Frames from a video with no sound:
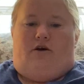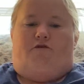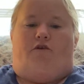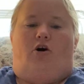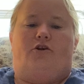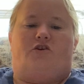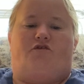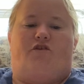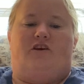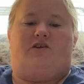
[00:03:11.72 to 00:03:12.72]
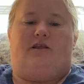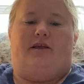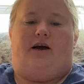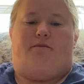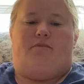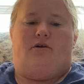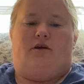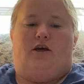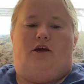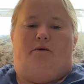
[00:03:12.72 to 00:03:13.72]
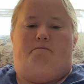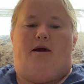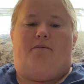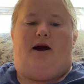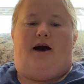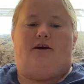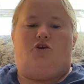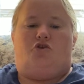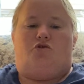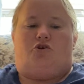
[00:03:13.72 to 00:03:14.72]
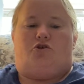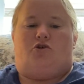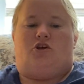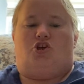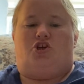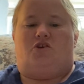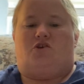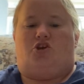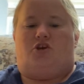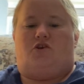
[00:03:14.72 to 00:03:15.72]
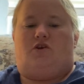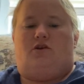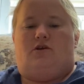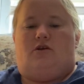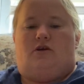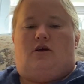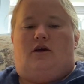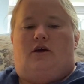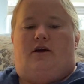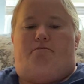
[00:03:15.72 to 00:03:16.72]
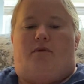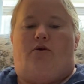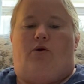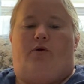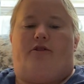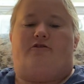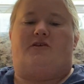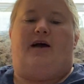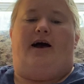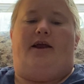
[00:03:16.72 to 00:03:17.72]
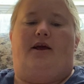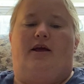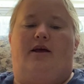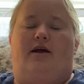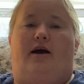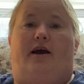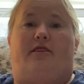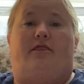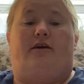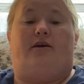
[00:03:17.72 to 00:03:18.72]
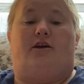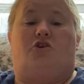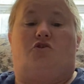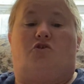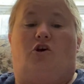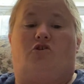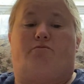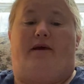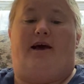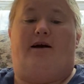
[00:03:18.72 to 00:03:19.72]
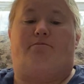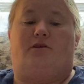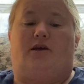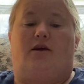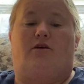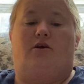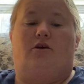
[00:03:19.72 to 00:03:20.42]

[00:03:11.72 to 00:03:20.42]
Fauna's face lit up. Maybe I could do the cooking, she suggested. Merryweather sighed. I think I just lost my appetite.